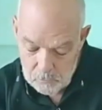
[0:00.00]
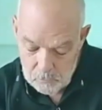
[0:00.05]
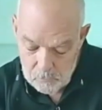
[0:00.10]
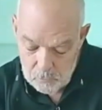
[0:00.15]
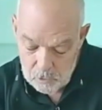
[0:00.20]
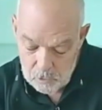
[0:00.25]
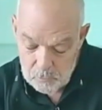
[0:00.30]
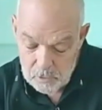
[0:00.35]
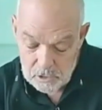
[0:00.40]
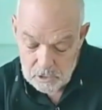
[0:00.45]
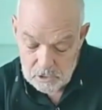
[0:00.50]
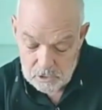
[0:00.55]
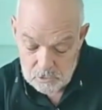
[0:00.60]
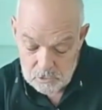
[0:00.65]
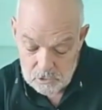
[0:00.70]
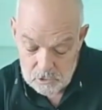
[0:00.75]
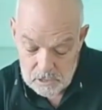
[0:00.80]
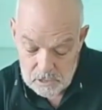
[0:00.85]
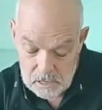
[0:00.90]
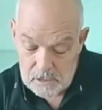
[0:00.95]
Permission
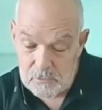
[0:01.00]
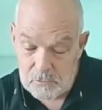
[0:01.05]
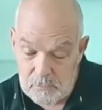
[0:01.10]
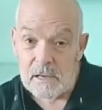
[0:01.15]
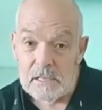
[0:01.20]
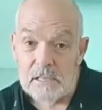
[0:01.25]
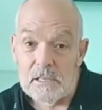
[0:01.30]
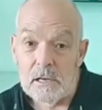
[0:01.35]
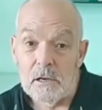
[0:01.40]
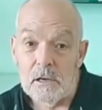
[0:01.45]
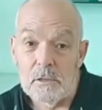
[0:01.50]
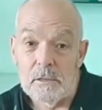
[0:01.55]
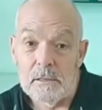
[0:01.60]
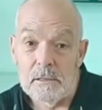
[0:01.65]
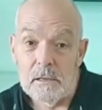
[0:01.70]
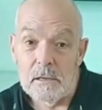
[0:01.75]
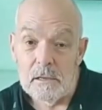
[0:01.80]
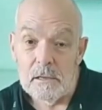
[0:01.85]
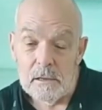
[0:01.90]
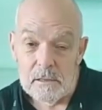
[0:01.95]
to test myself.
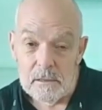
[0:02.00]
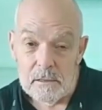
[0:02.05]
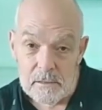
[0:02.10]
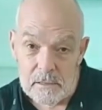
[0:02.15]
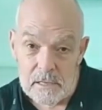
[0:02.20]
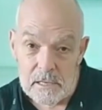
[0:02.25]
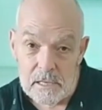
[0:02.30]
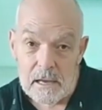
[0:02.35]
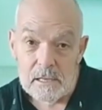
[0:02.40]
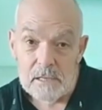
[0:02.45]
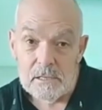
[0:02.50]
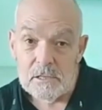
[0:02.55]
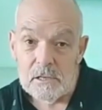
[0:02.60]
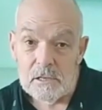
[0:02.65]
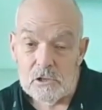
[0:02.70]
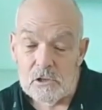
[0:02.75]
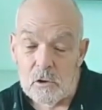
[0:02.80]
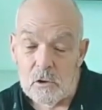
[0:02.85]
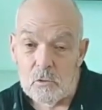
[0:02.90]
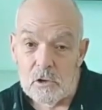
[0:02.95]
Yes,
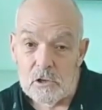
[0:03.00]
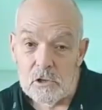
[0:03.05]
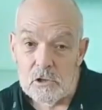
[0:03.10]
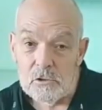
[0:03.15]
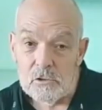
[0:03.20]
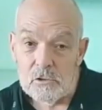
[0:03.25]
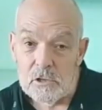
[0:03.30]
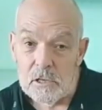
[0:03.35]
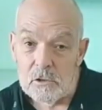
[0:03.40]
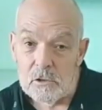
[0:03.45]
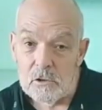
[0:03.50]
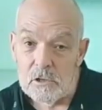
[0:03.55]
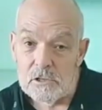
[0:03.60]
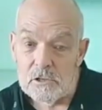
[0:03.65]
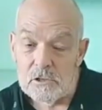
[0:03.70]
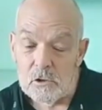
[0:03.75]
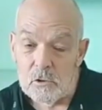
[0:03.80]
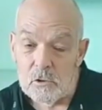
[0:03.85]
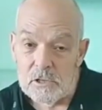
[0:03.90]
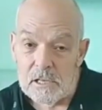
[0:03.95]
there's no
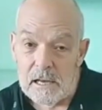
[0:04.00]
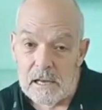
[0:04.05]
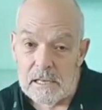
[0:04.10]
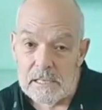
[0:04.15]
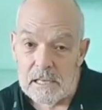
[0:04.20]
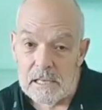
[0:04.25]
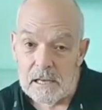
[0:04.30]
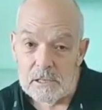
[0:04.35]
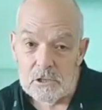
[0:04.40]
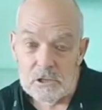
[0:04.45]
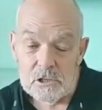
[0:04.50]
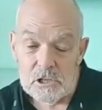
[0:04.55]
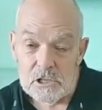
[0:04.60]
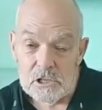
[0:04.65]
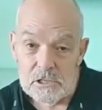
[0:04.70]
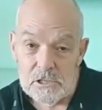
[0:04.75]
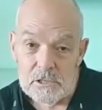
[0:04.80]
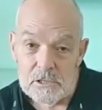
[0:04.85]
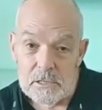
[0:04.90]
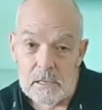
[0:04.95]
interference, no dense
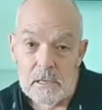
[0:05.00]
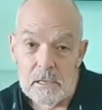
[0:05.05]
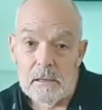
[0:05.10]
energies.